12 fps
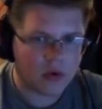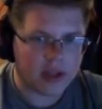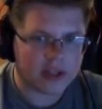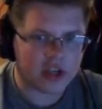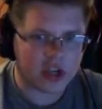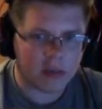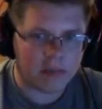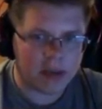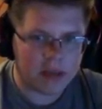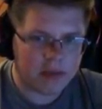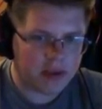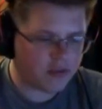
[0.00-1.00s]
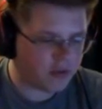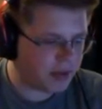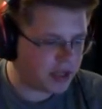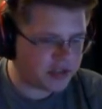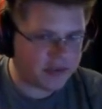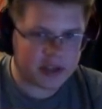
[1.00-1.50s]
It took a BP from
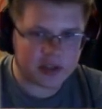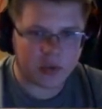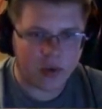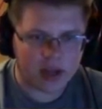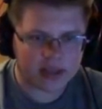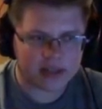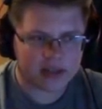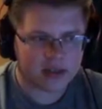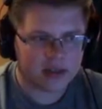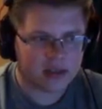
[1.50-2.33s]
each of us? What?